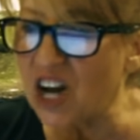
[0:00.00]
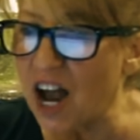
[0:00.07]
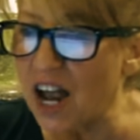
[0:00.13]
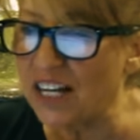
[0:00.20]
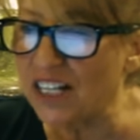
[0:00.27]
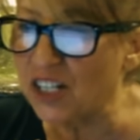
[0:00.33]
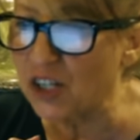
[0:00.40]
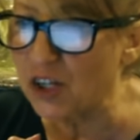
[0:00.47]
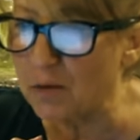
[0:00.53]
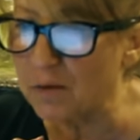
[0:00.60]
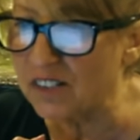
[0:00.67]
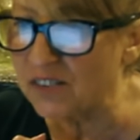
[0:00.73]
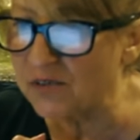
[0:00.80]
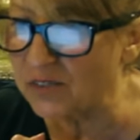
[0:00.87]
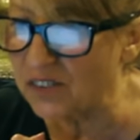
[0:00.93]
tiny
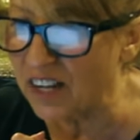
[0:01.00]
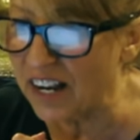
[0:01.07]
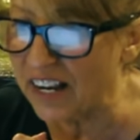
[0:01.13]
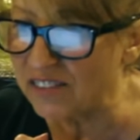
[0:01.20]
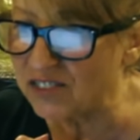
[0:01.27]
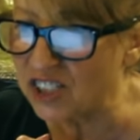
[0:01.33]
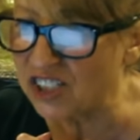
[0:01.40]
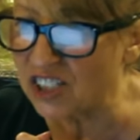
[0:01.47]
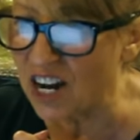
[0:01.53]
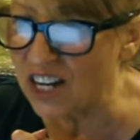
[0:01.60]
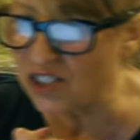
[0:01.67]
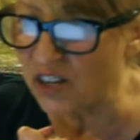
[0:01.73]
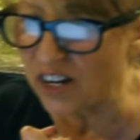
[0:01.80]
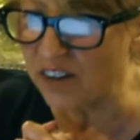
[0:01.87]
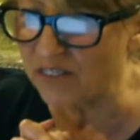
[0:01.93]
humans for life. She
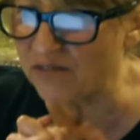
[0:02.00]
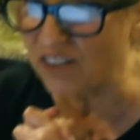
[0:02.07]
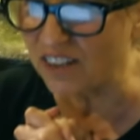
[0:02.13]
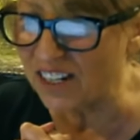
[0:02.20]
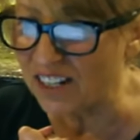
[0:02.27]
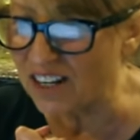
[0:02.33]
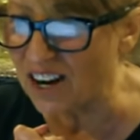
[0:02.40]
dyes her hair funky